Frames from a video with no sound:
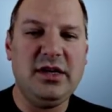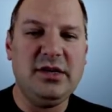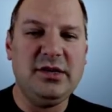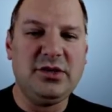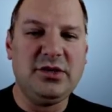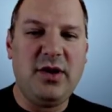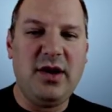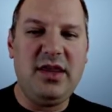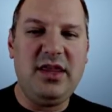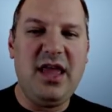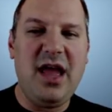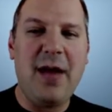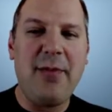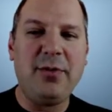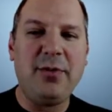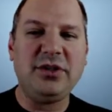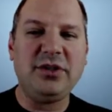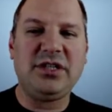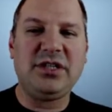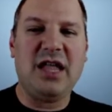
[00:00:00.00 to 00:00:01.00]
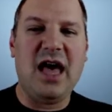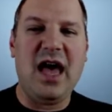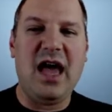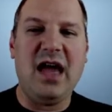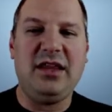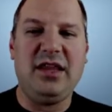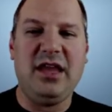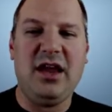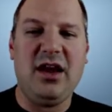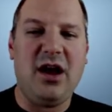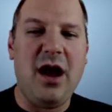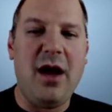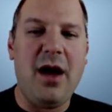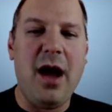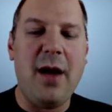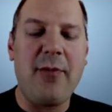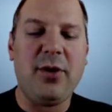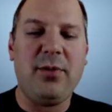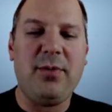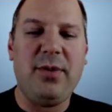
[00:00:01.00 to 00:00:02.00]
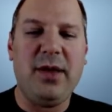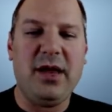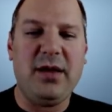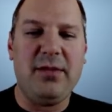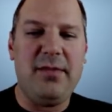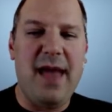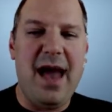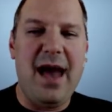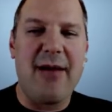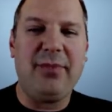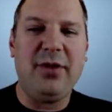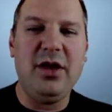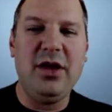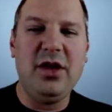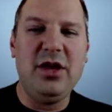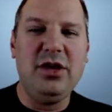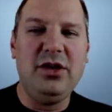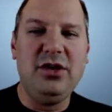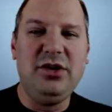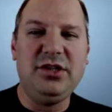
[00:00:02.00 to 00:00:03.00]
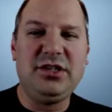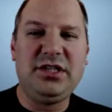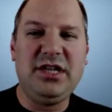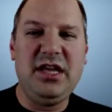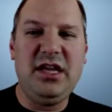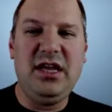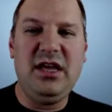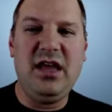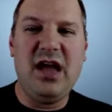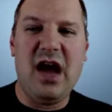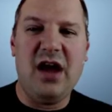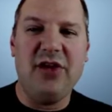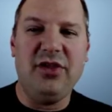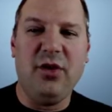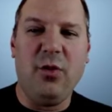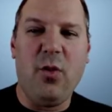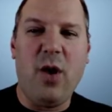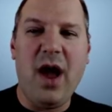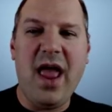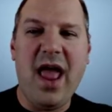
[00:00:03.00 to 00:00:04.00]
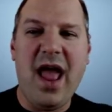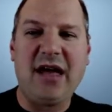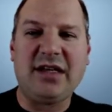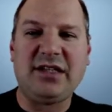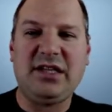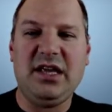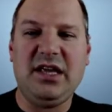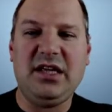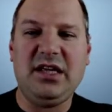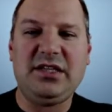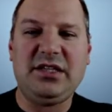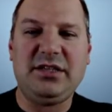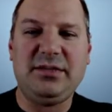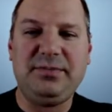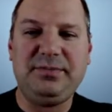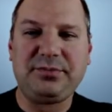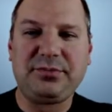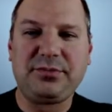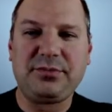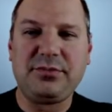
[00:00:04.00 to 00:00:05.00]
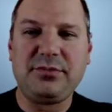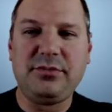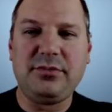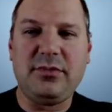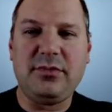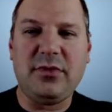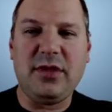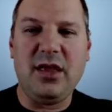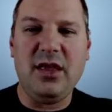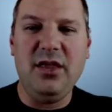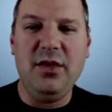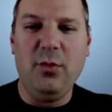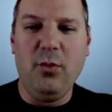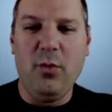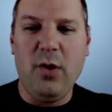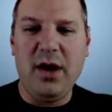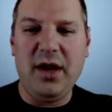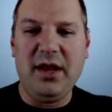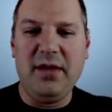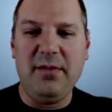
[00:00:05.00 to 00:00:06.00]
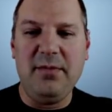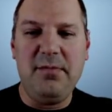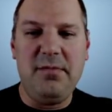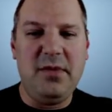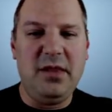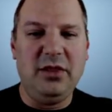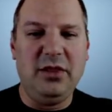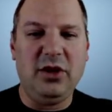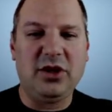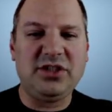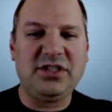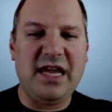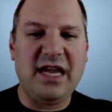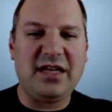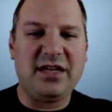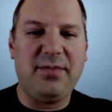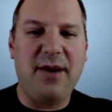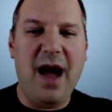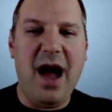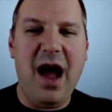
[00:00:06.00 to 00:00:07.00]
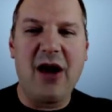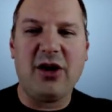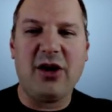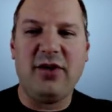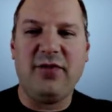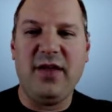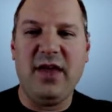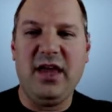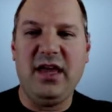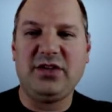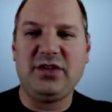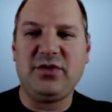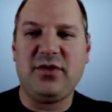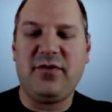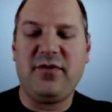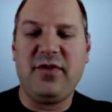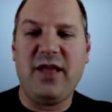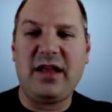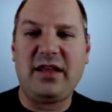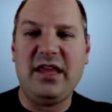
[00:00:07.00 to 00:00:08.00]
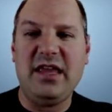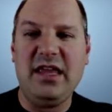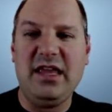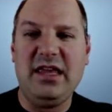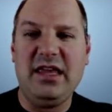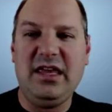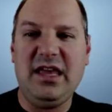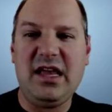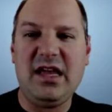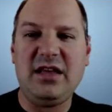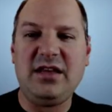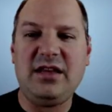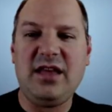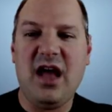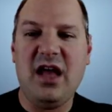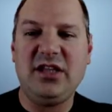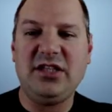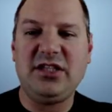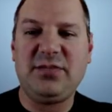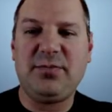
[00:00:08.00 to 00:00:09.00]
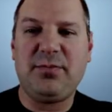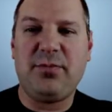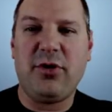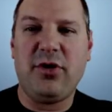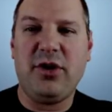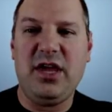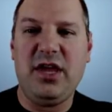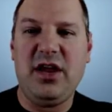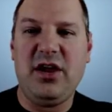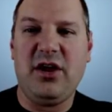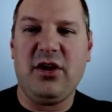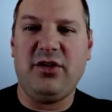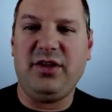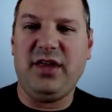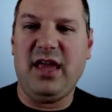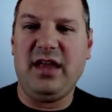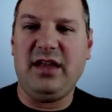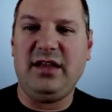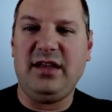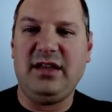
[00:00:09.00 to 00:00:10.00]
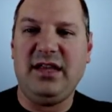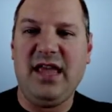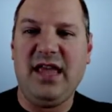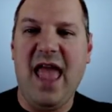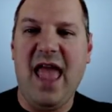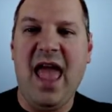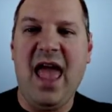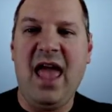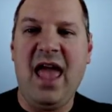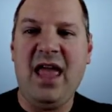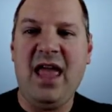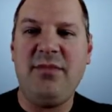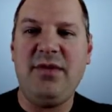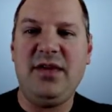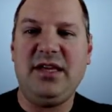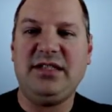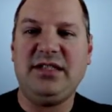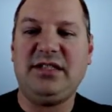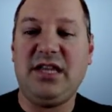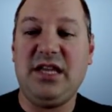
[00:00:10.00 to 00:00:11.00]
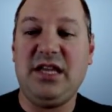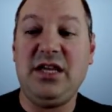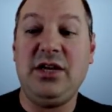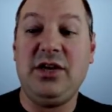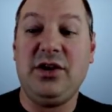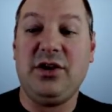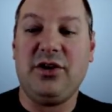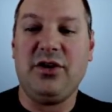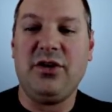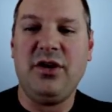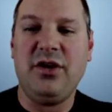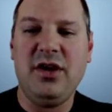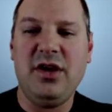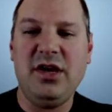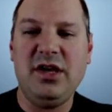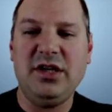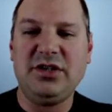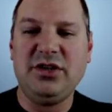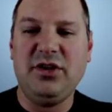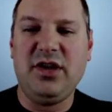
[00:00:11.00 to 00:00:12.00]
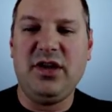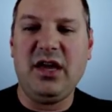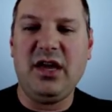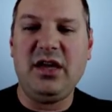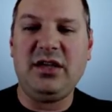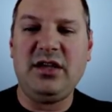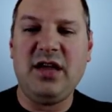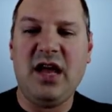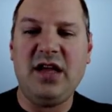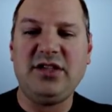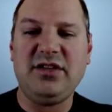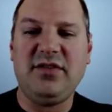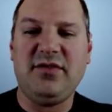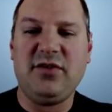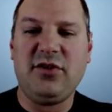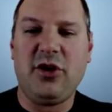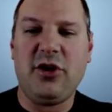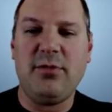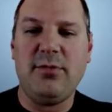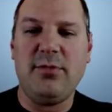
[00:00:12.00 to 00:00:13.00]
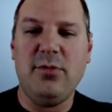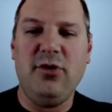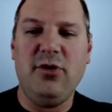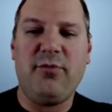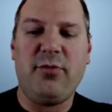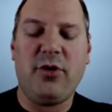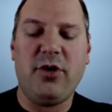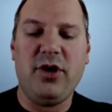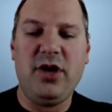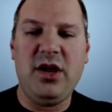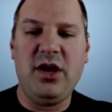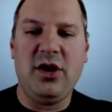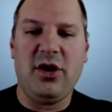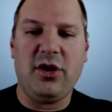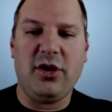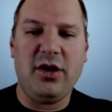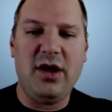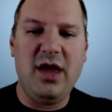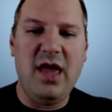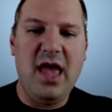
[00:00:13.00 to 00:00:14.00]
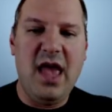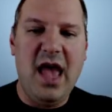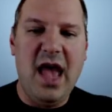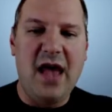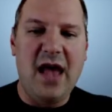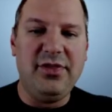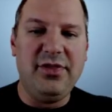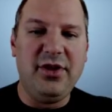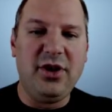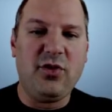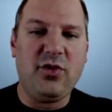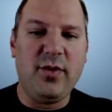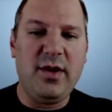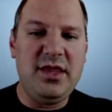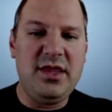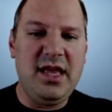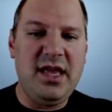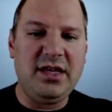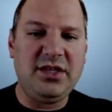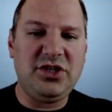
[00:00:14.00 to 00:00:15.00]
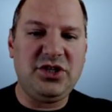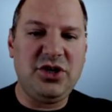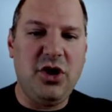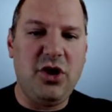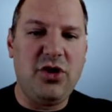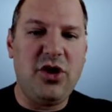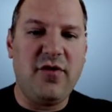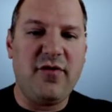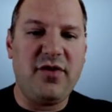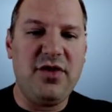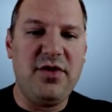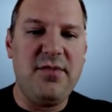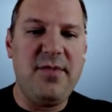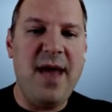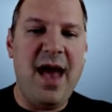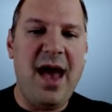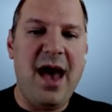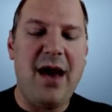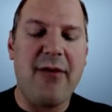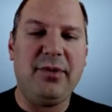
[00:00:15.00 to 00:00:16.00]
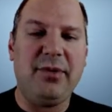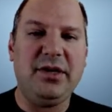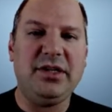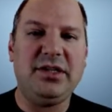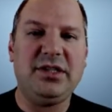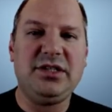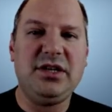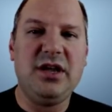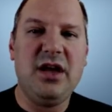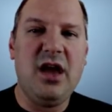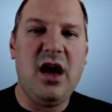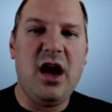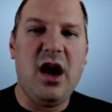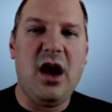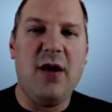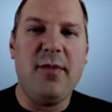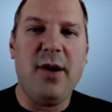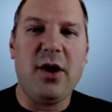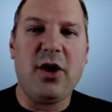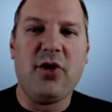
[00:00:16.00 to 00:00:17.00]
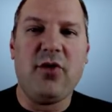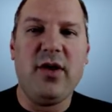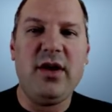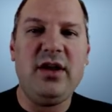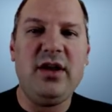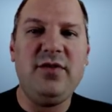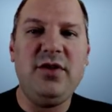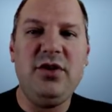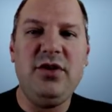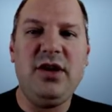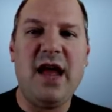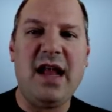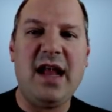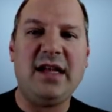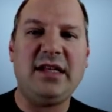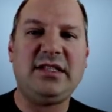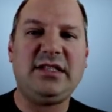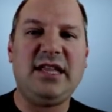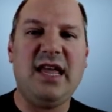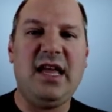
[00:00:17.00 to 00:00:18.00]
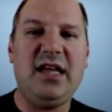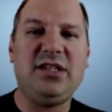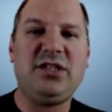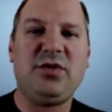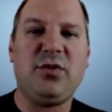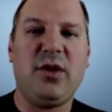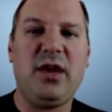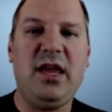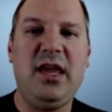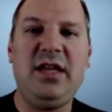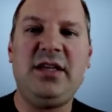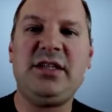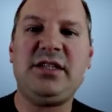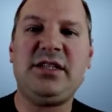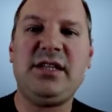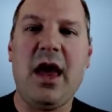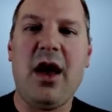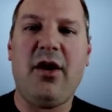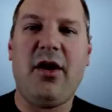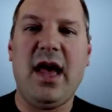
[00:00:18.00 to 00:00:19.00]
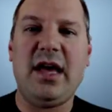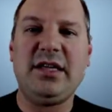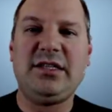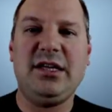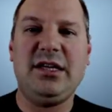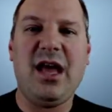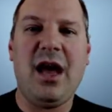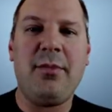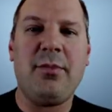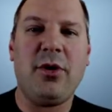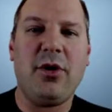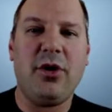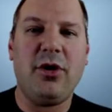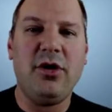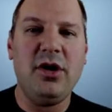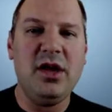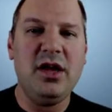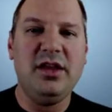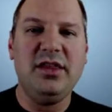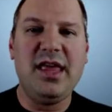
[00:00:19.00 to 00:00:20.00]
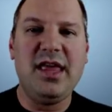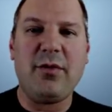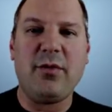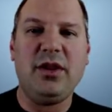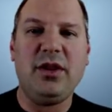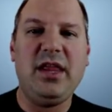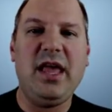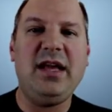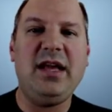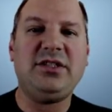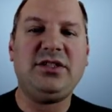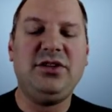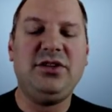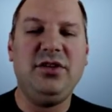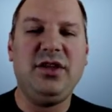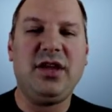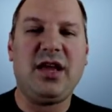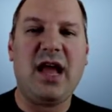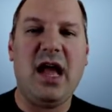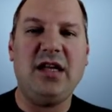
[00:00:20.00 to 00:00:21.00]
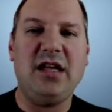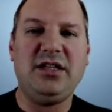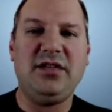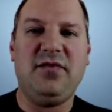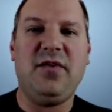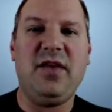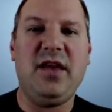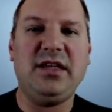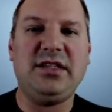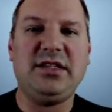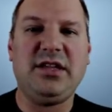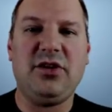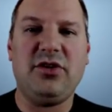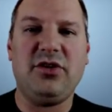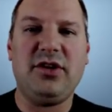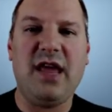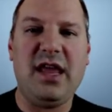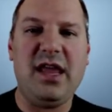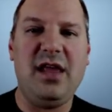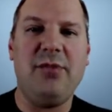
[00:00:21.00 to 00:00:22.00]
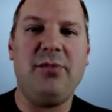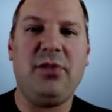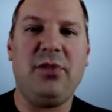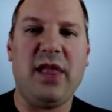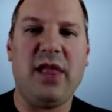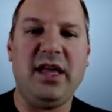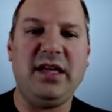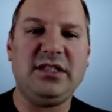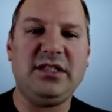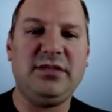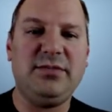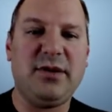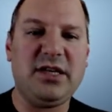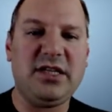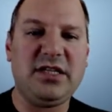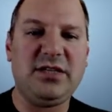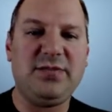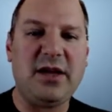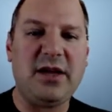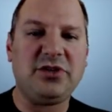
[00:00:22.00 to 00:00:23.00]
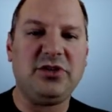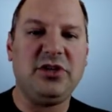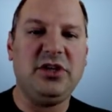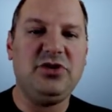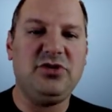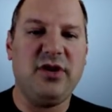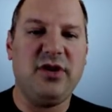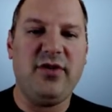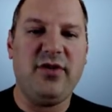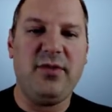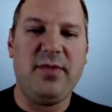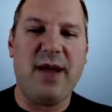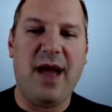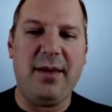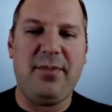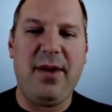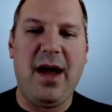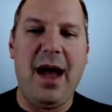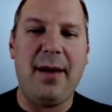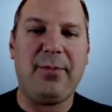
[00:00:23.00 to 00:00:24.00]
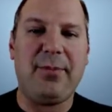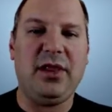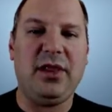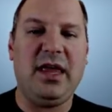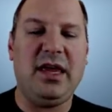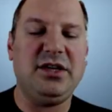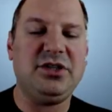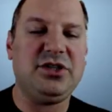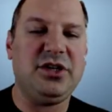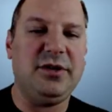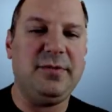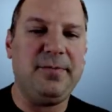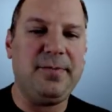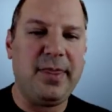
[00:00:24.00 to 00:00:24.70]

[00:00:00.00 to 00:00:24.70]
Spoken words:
So in the upper slide there, upper pit map, you see on the y-axis what looks like topography is reflecting gigatons per year. The A means year, so gigatons of dirt moved per year. And the grid that's shown over the map is a grid of the United States where each cell has a number that relates to the kinds of things that are taking place, but especially driven by population.